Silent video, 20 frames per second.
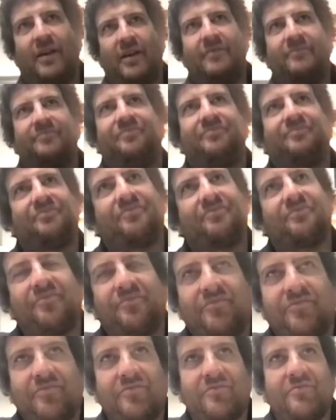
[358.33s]
And
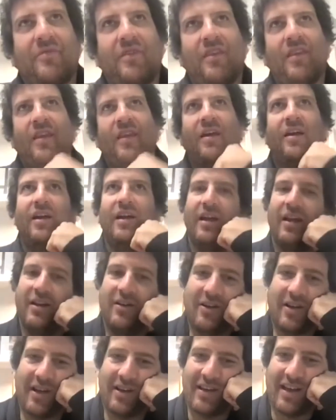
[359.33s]

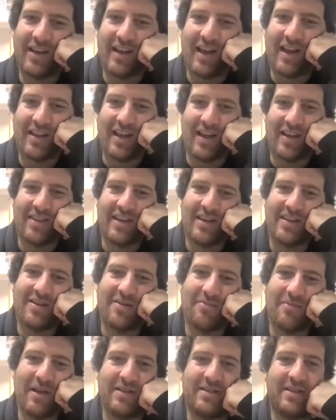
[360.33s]
look, at, I, I think the
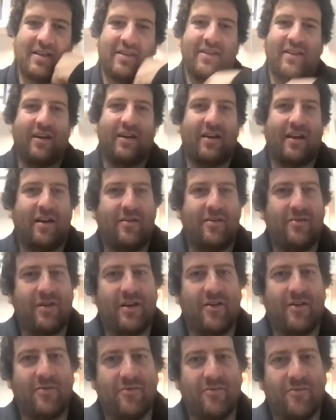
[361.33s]
amazing thing, oh, you
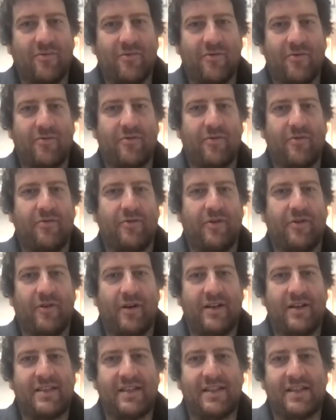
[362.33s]
know, for
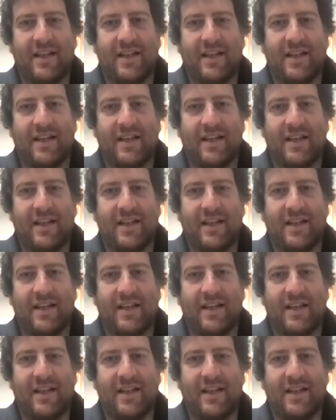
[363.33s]
us is